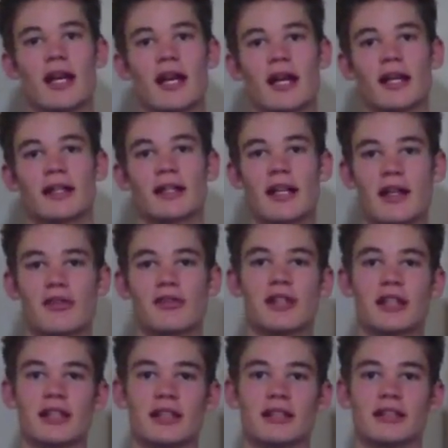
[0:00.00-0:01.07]
And another
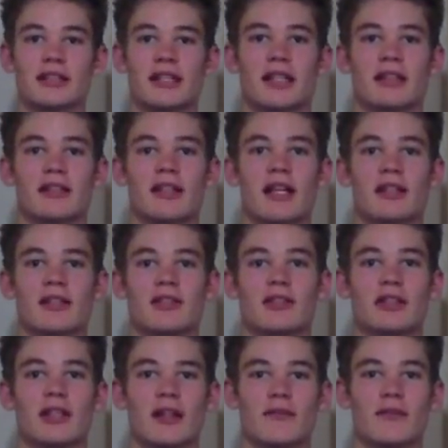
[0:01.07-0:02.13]
thing is saying thank
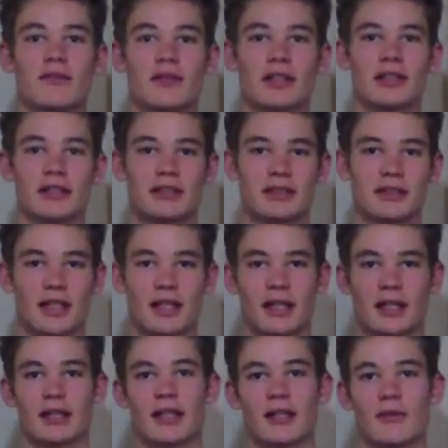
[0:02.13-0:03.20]
you again for this
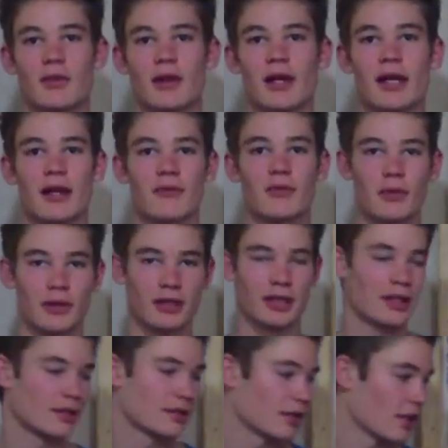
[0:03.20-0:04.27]
uh, giveaway. Everyone
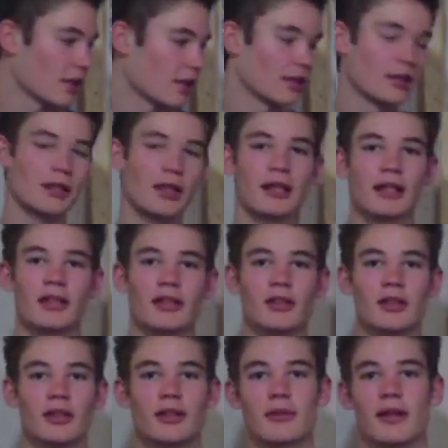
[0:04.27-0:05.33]
that uh, got
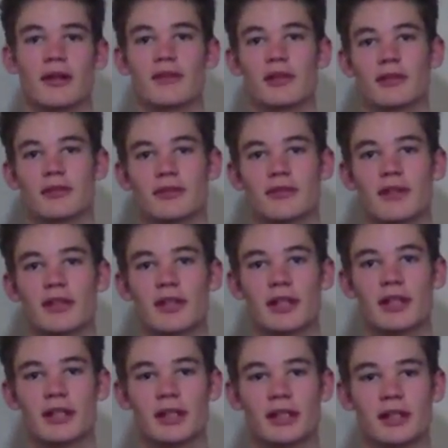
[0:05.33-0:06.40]
included or whatever, it was very
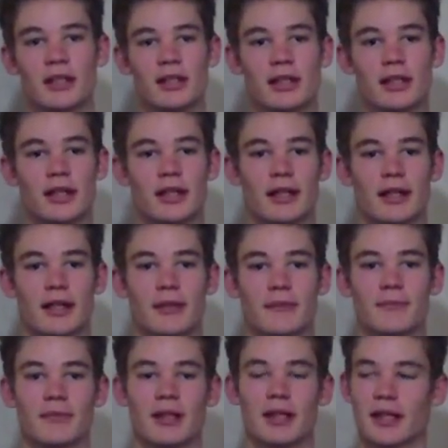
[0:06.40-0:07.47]
good.
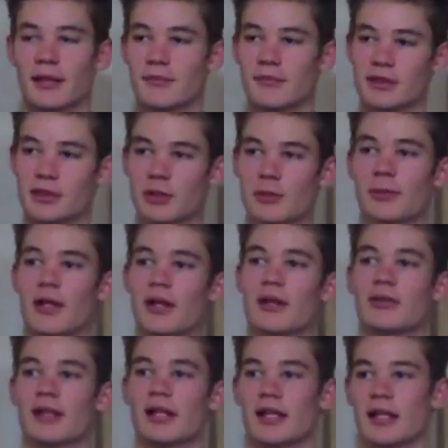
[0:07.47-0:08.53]
Um, and I'm so
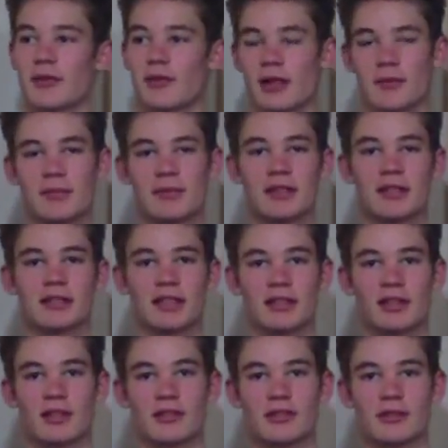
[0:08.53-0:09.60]
proud that I went up to
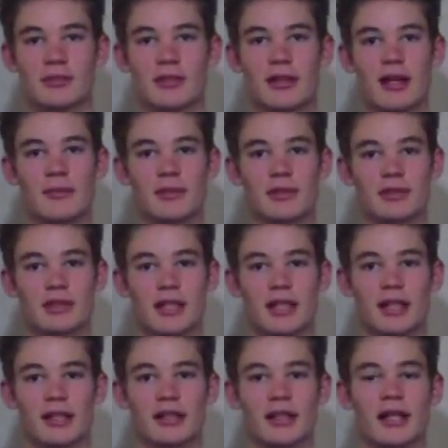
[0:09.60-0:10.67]
600 subscribers,
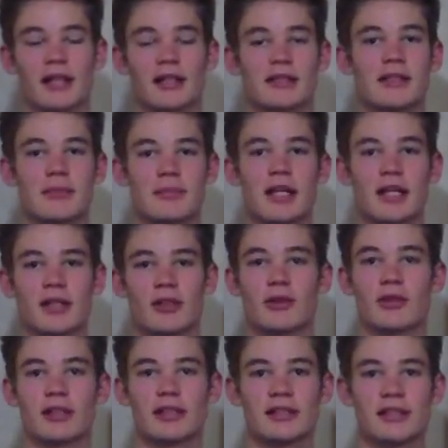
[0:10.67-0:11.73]
and uh, let's keep that
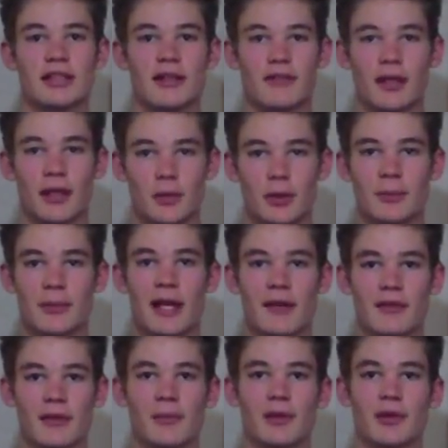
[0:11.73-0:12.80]
going and stuff. I will be
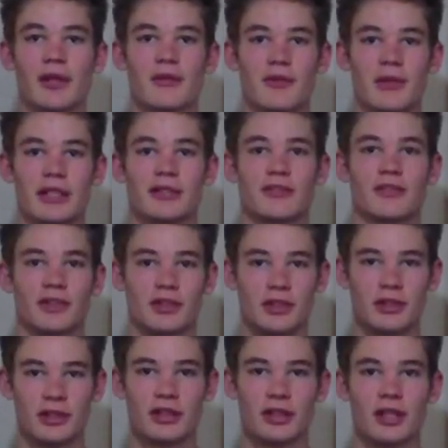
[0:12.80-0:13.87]
having more giveaways for
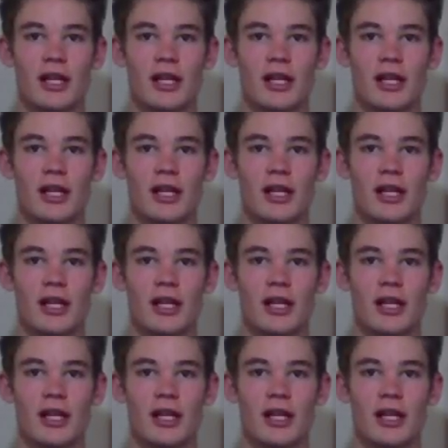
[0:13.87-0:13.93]
sure.